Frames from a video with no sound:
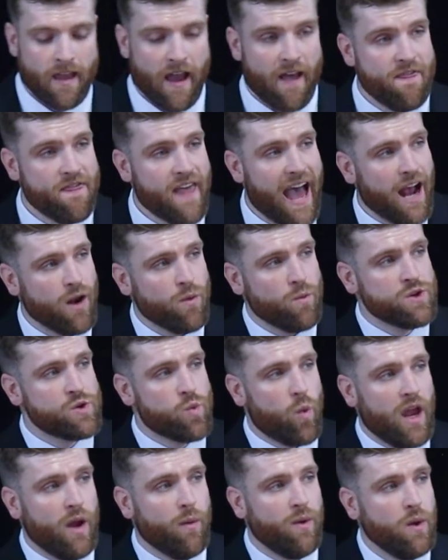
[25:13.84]
And that
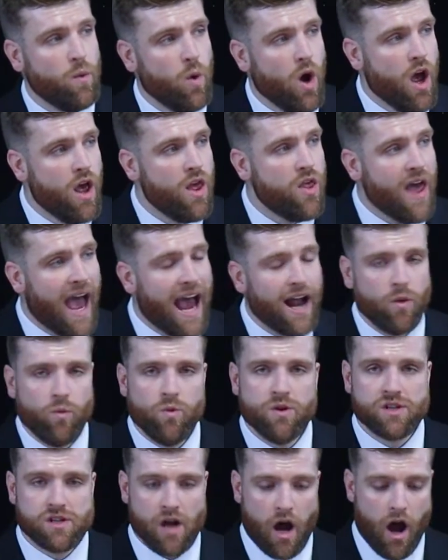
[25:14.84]
was where we were. That
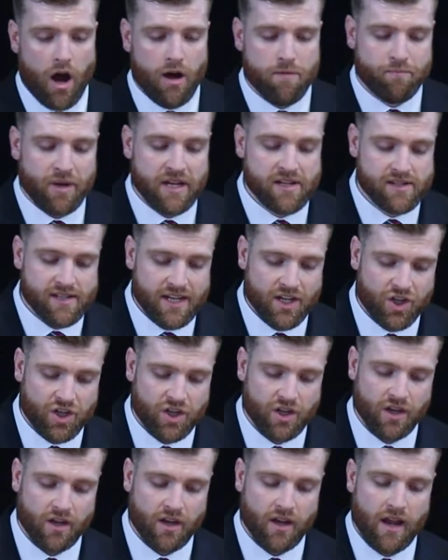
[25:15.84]
was our
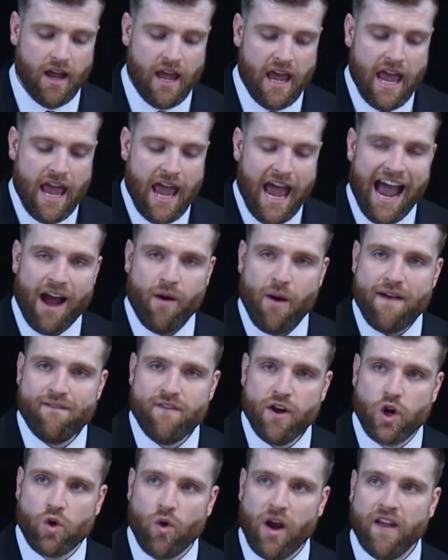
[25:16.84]
position.
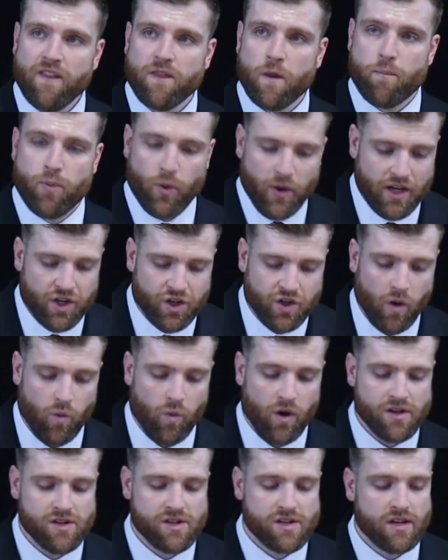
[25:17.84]
However great the preacher
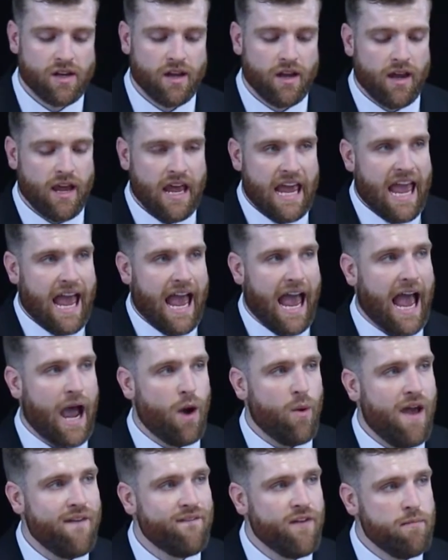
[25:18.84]
was,
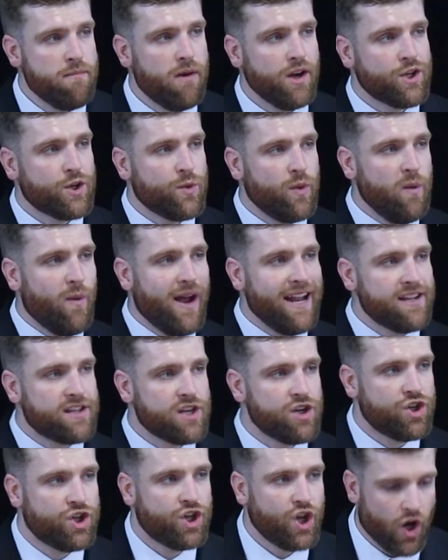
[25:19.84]
however much we went
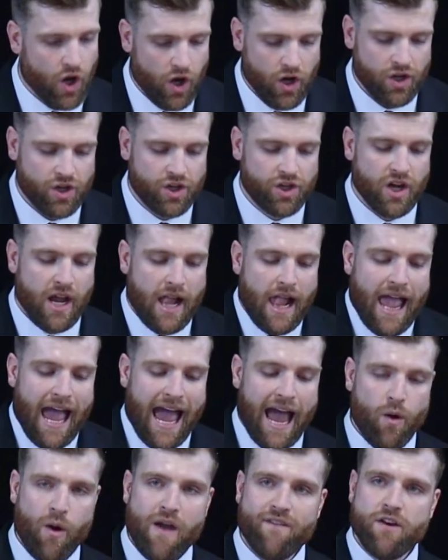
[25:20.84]
to church,
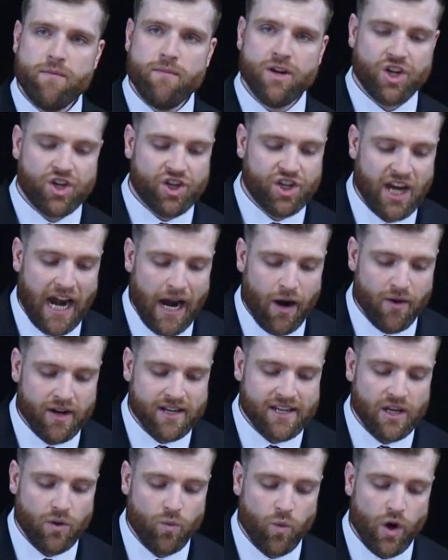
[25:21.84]
however much
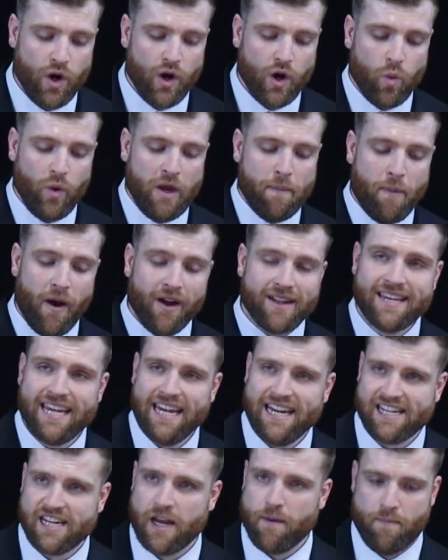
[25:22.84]
charity work we
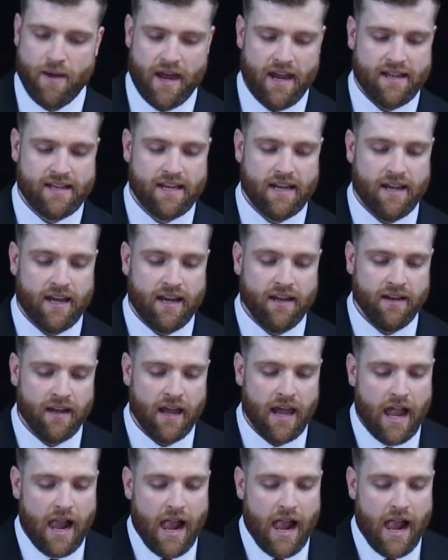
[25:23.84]
participated in,